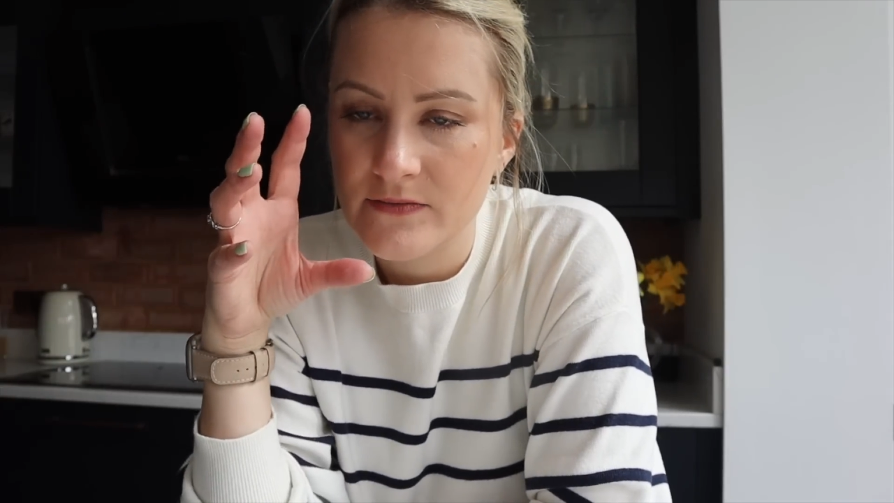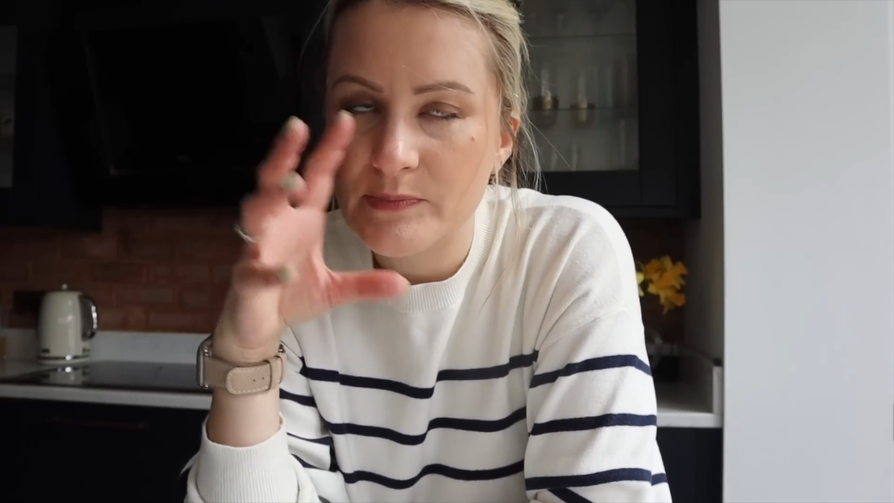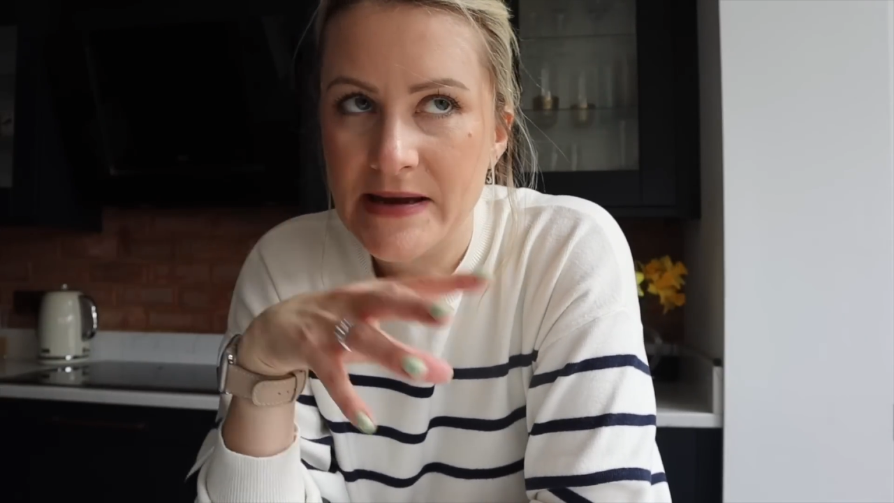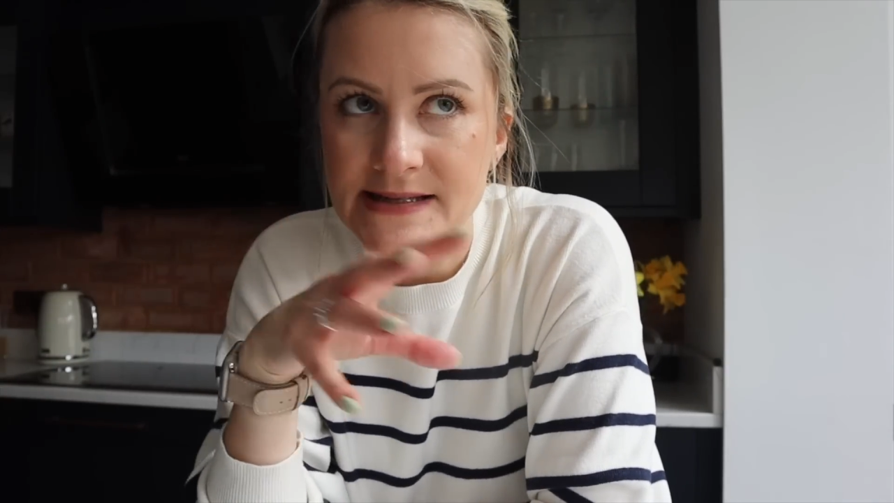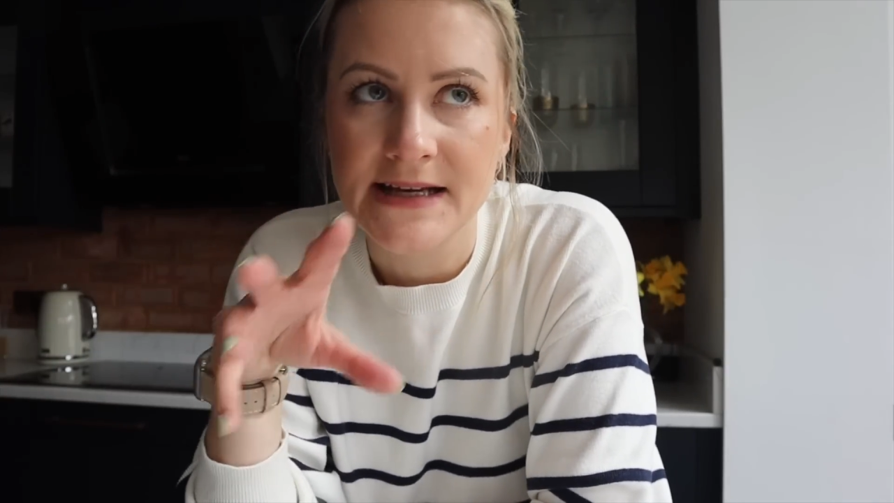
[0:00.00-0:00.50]

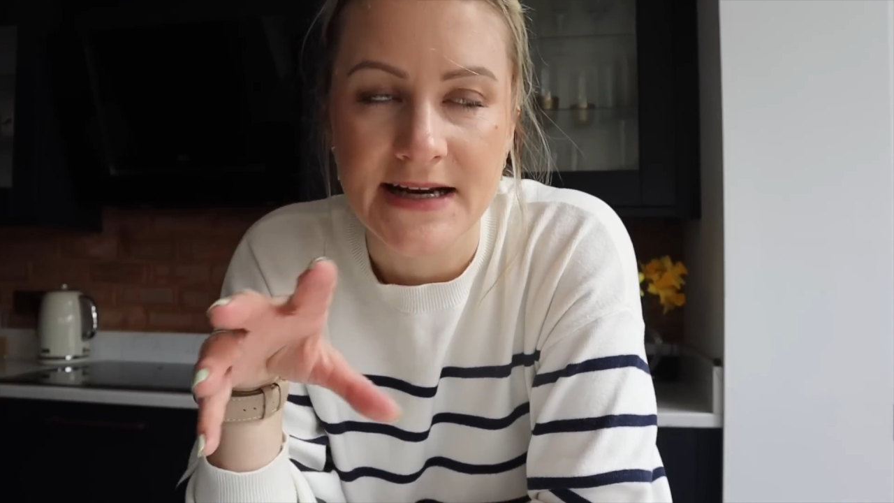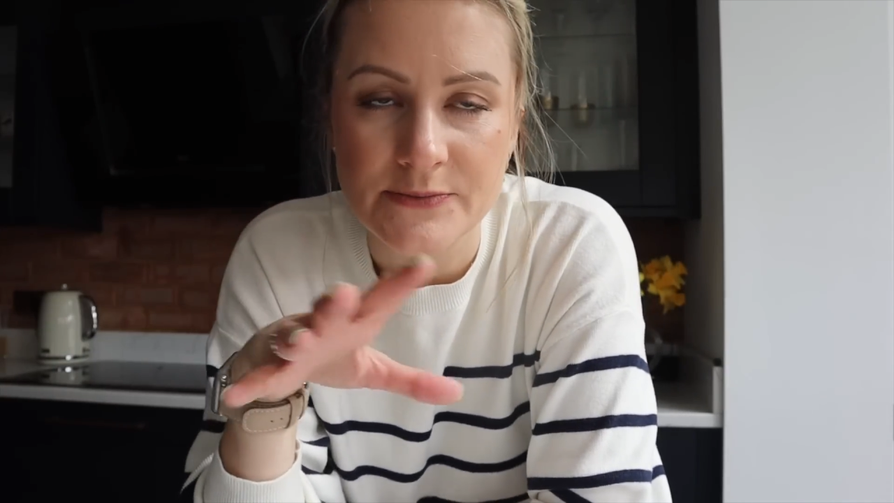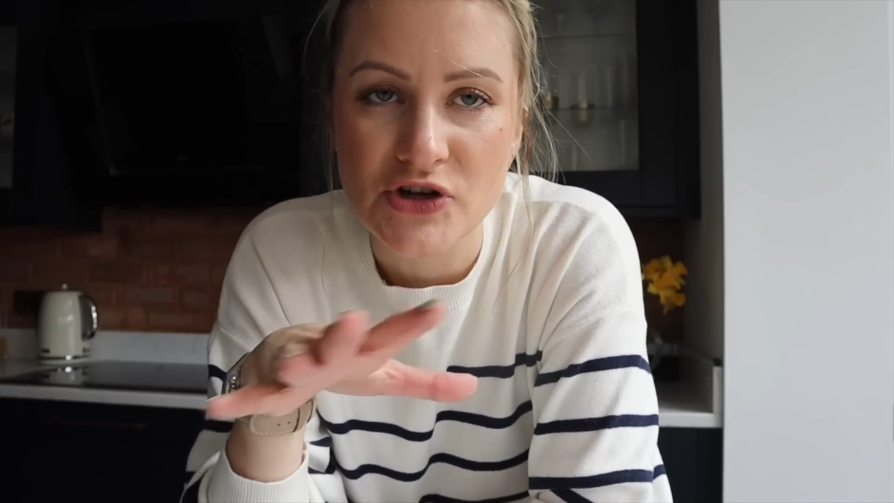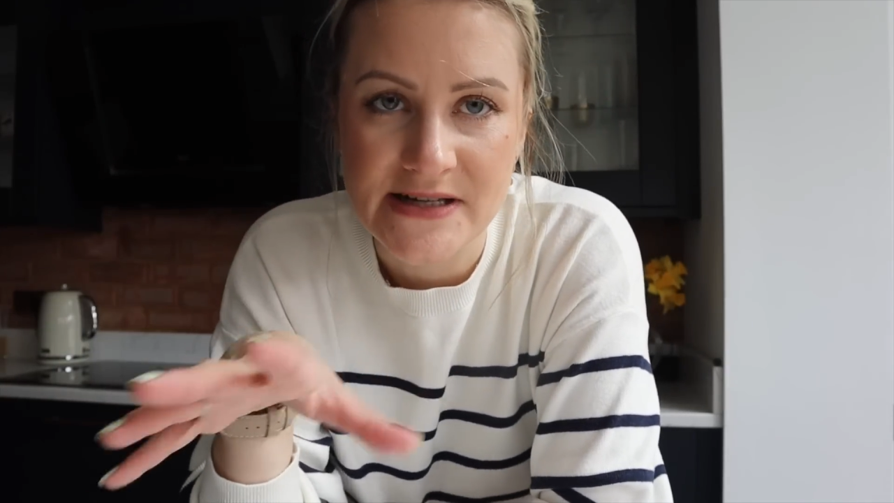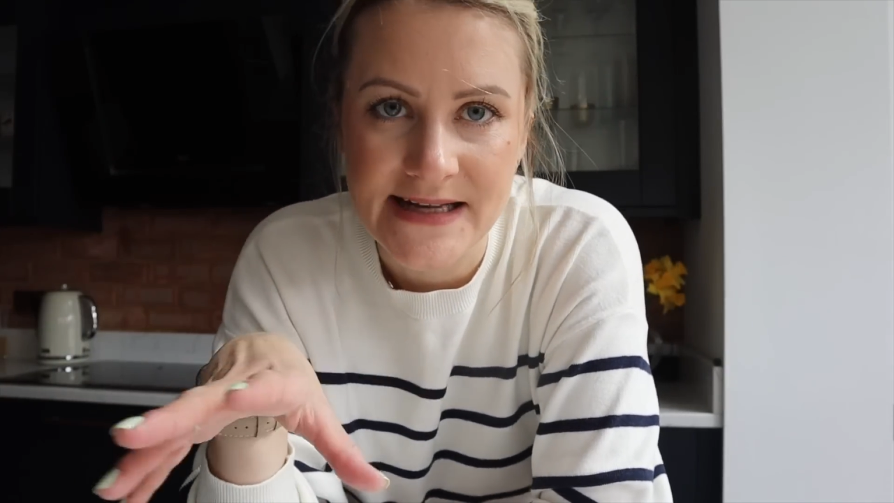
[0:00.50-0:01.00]
basically
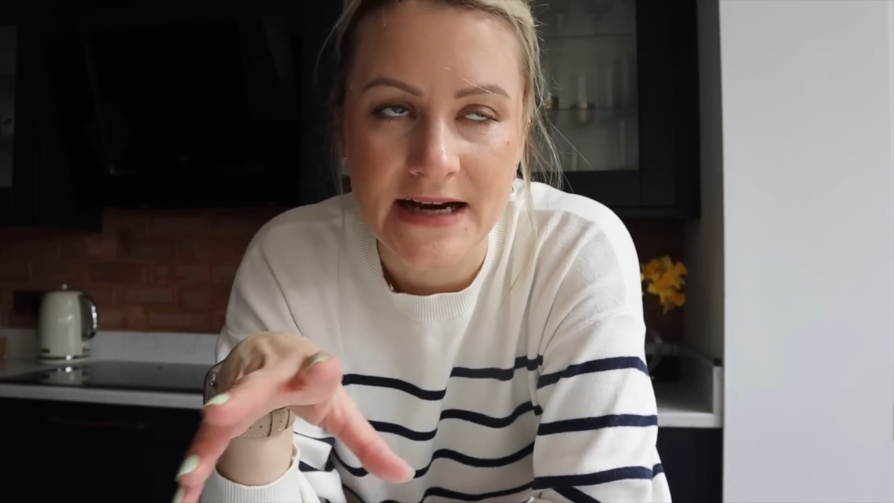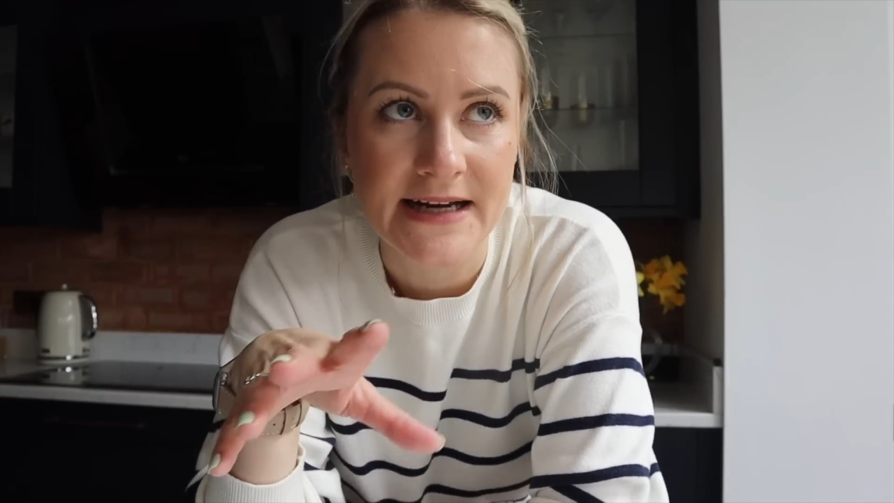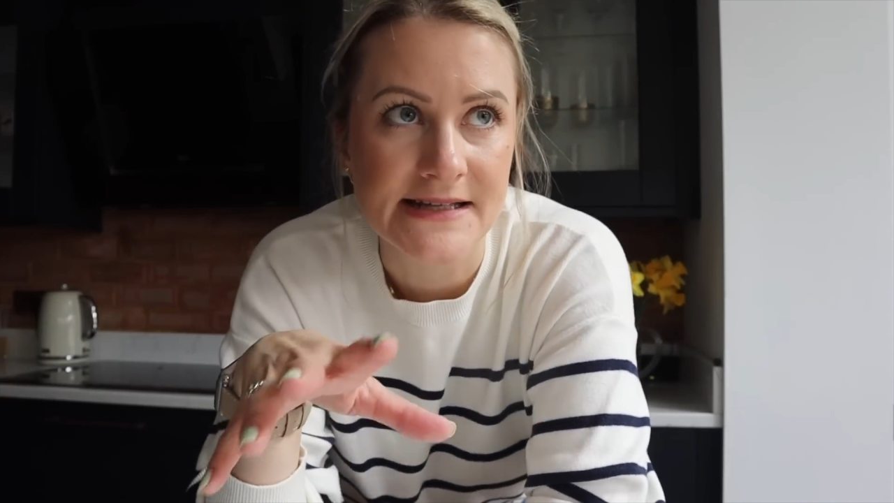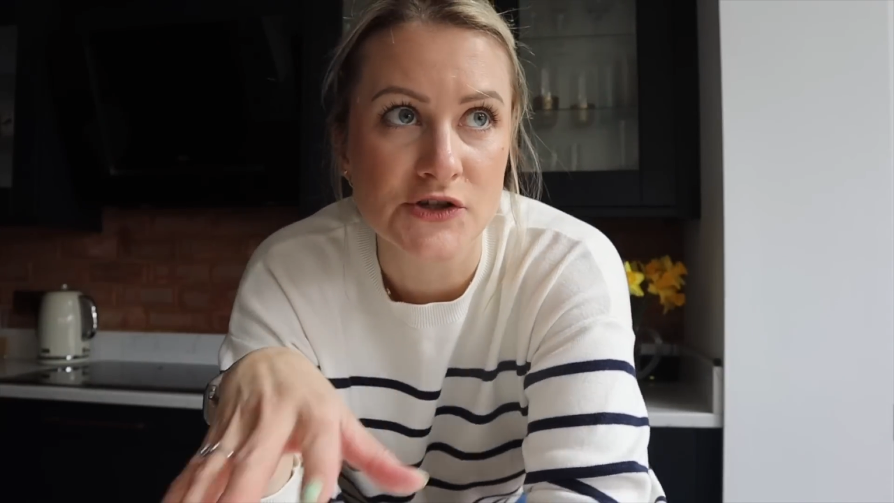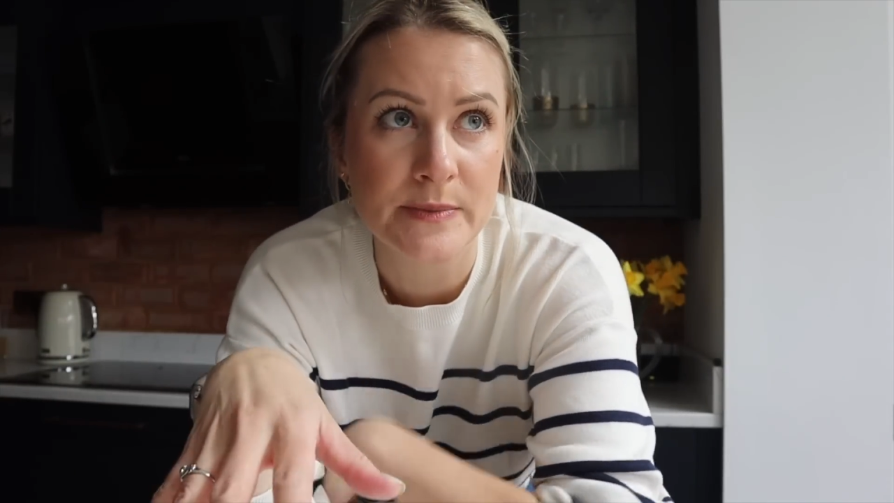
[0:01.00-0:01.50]
I'm trying to say
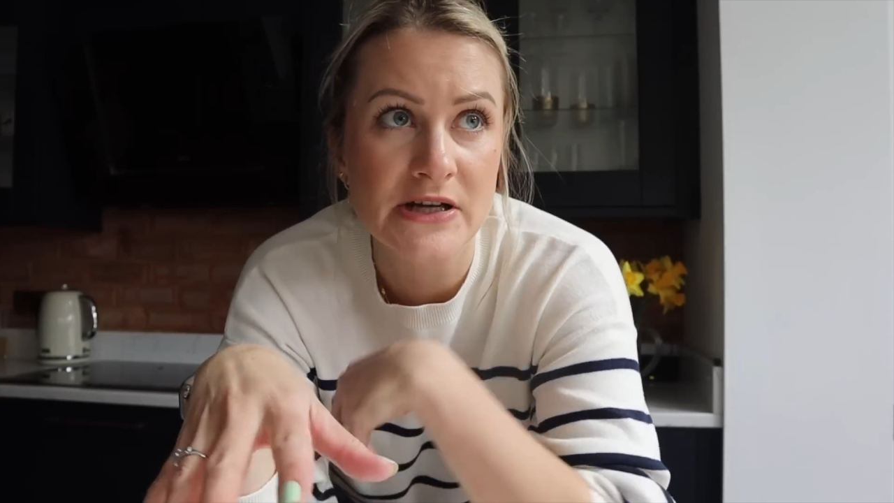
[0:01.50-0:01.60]
like it's not